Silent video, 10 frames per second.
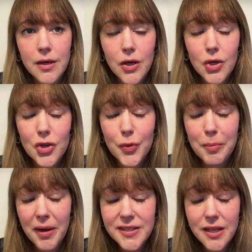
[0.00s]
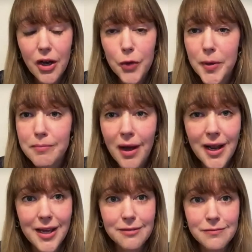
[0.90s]
Or if we place our hope in
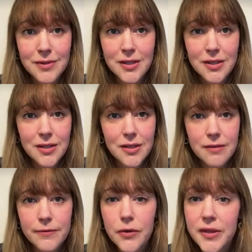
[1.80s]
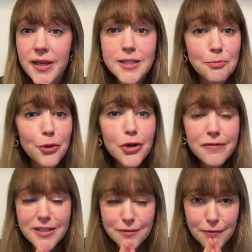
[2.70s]
money, few things prove
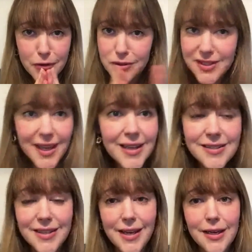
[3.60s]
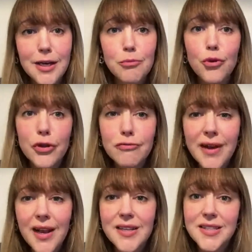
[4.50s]
its futility more than
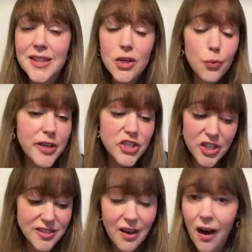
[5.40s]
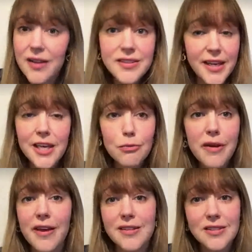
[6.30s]
realising that we just can't take it
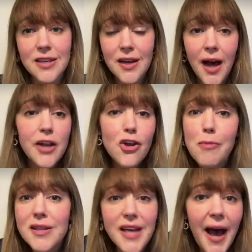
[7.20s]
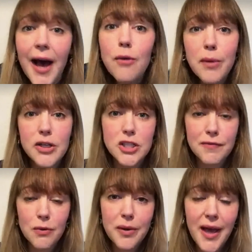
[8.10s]
with us. And no matter how much of
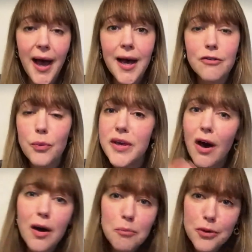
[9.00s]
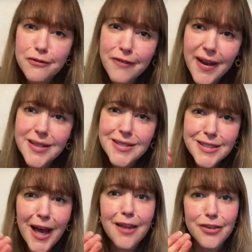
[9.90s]
it we have, we can't prevent
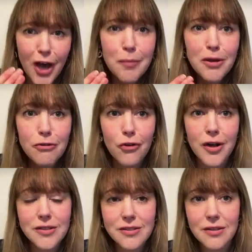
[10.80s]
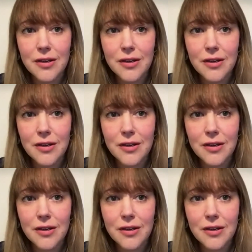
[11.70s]
death coming for us.